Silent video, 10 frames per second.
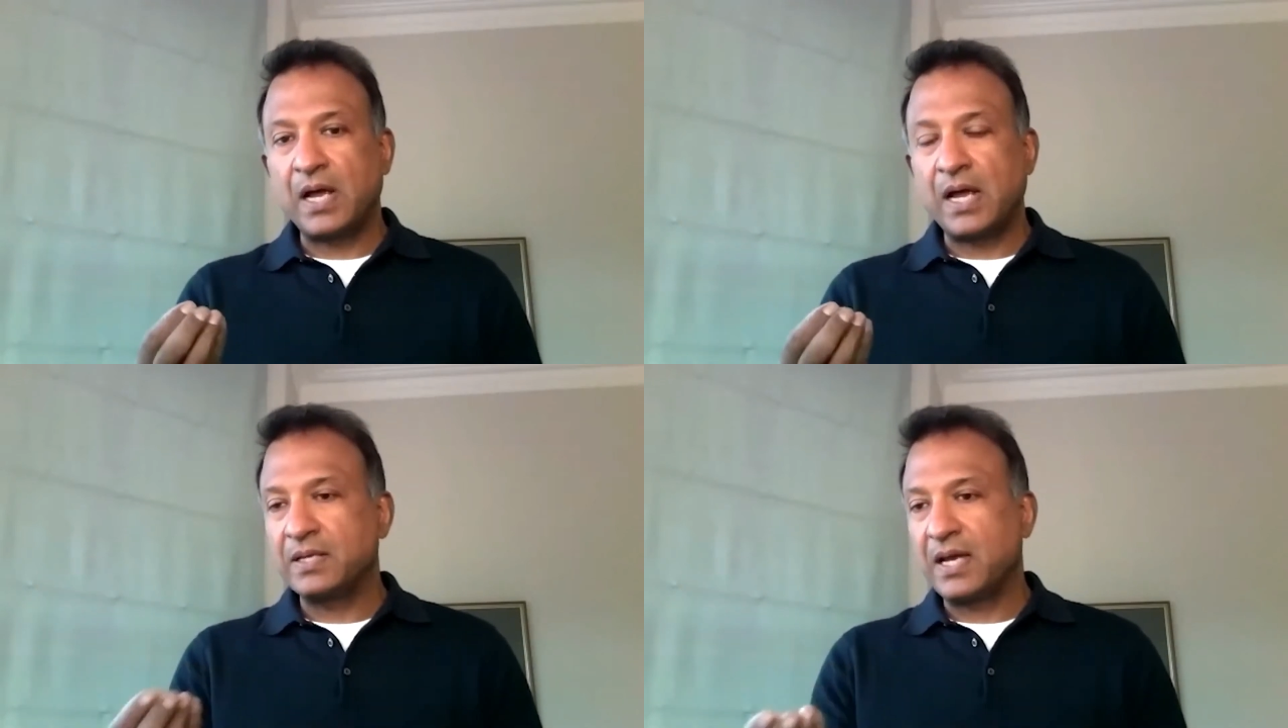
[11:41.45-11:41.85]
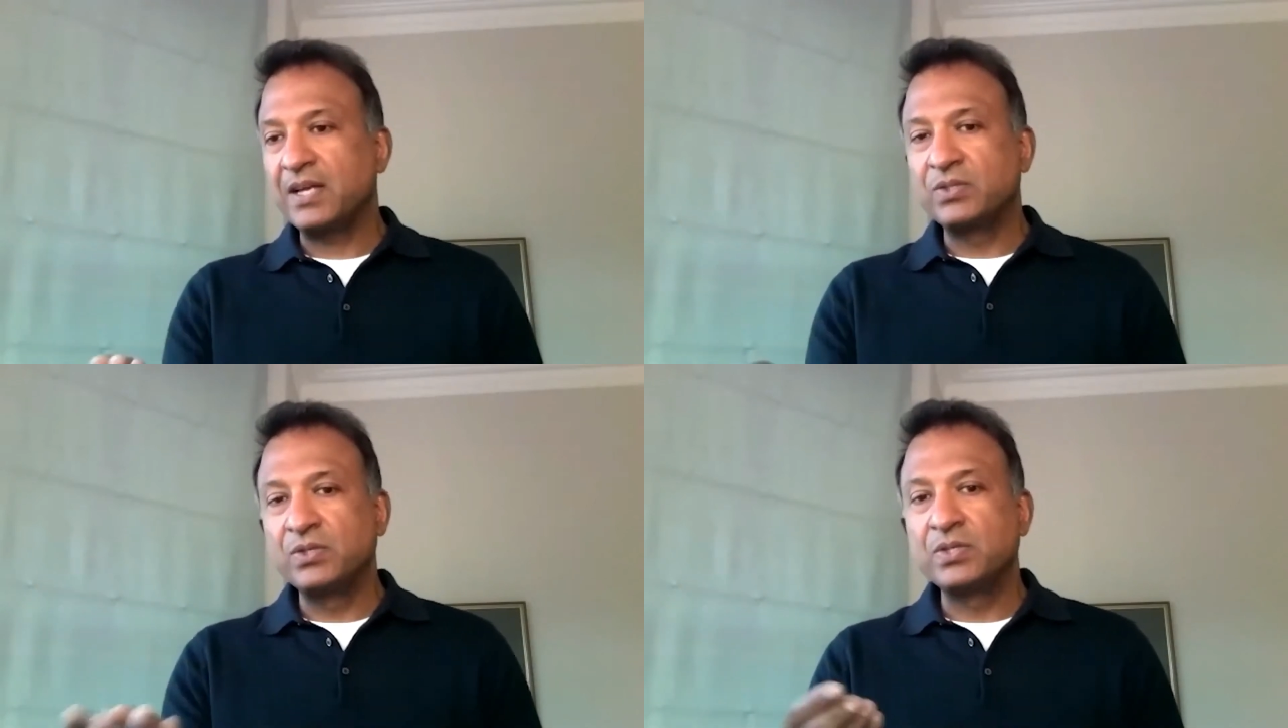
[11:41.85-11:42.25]
And
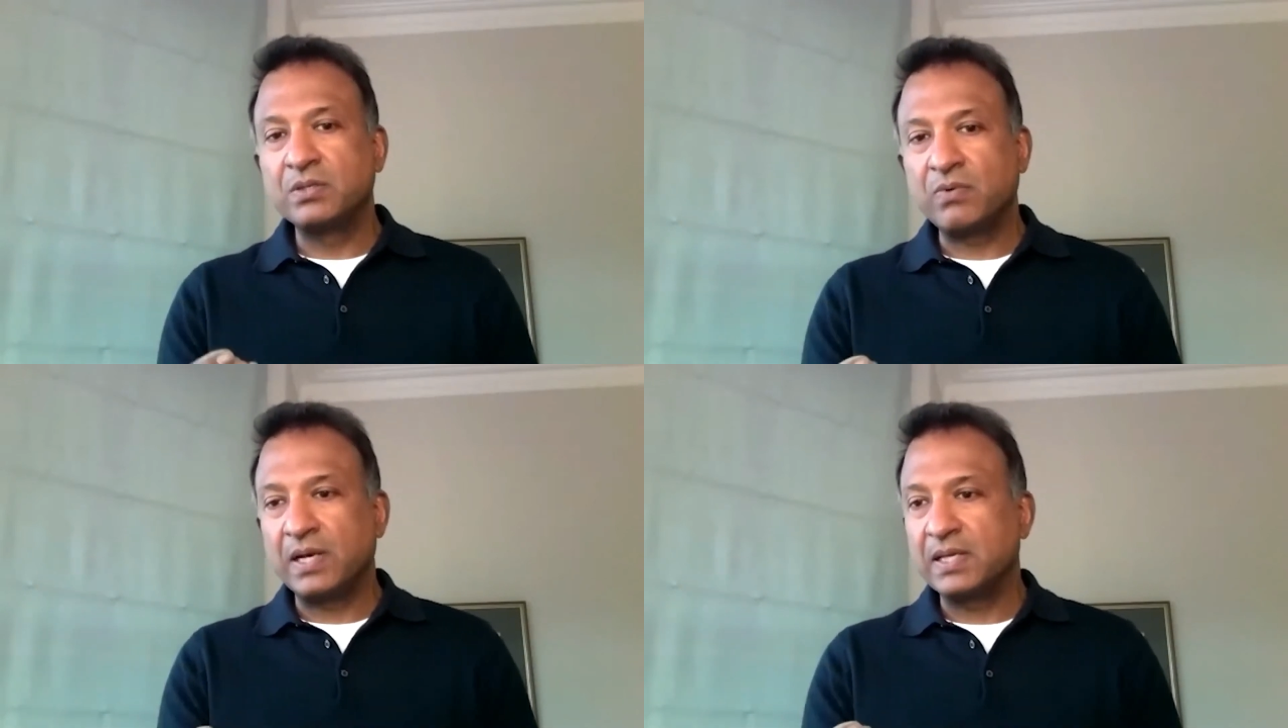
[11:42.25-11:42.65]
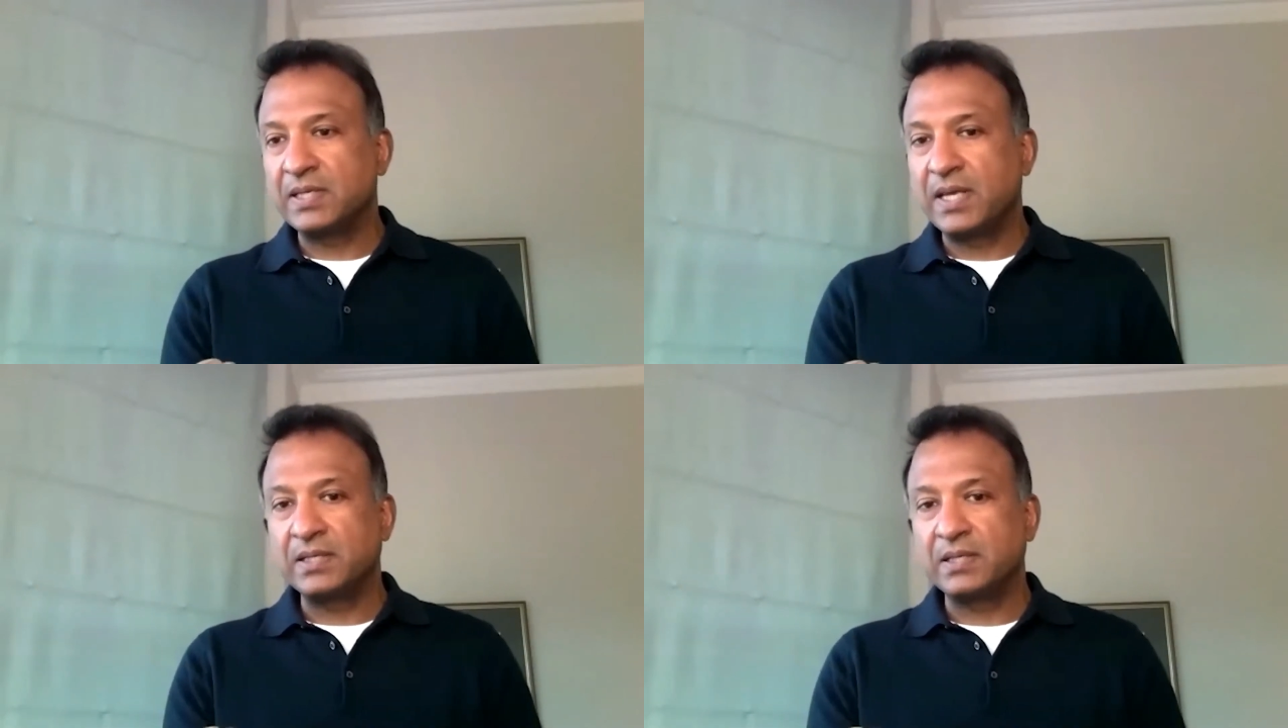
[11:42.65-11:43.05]
as you rightly
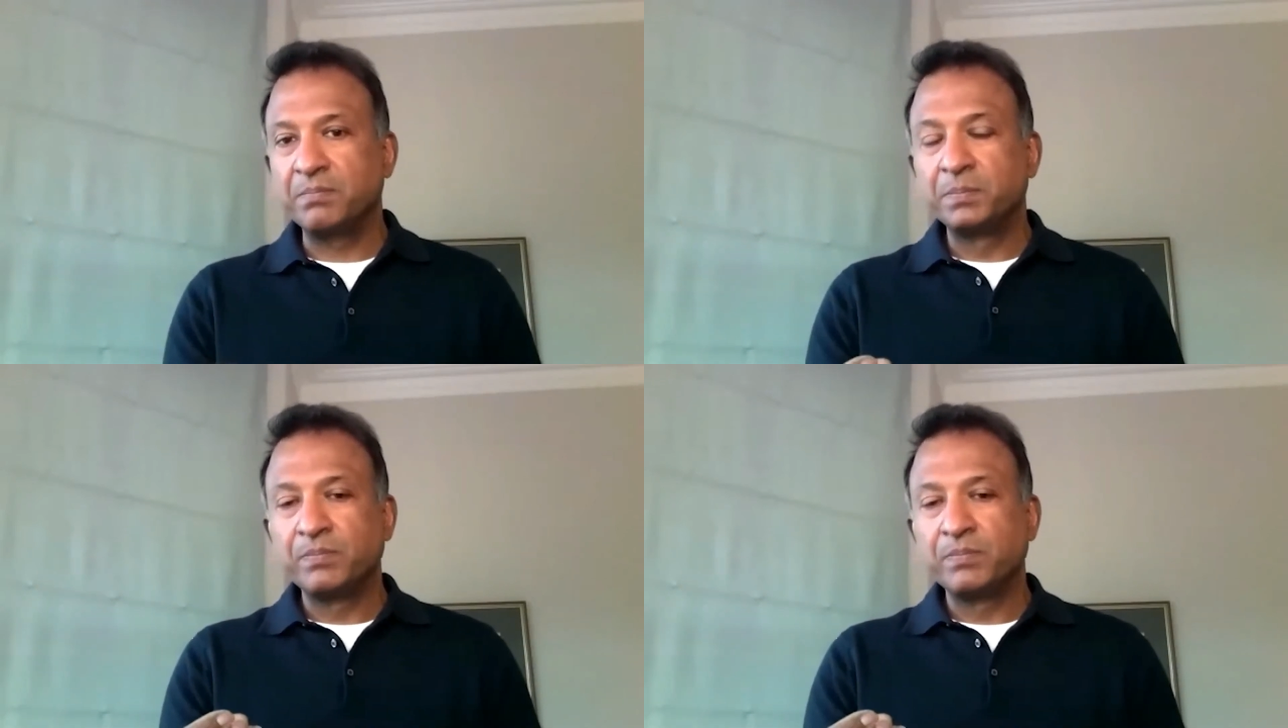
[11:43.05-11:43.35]
say, Tim,